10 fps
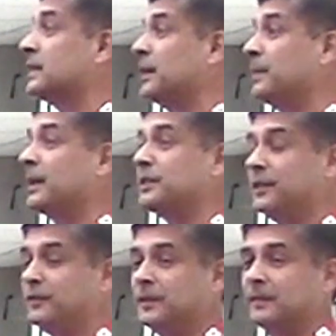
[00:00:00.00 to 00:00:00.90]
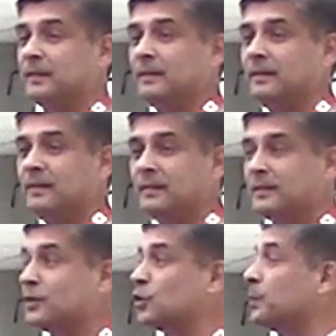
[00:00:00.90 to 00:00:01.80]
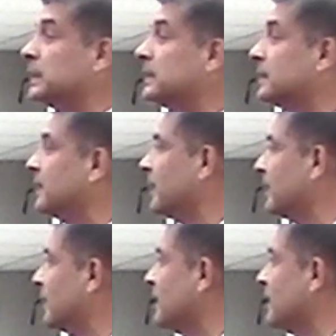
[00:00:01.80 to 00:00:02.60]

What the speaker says: can be achieved. He says, Sumantrite,